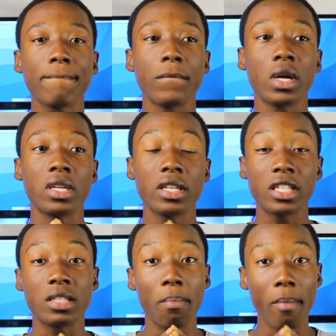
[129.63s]
But this
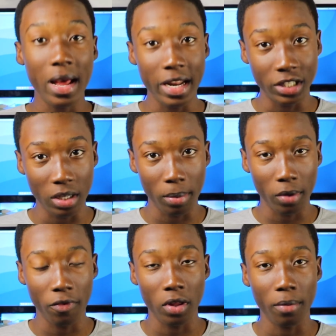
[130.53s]
is manageable
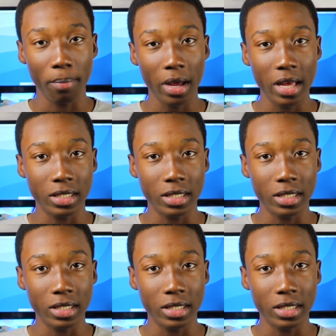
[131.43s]
for the price.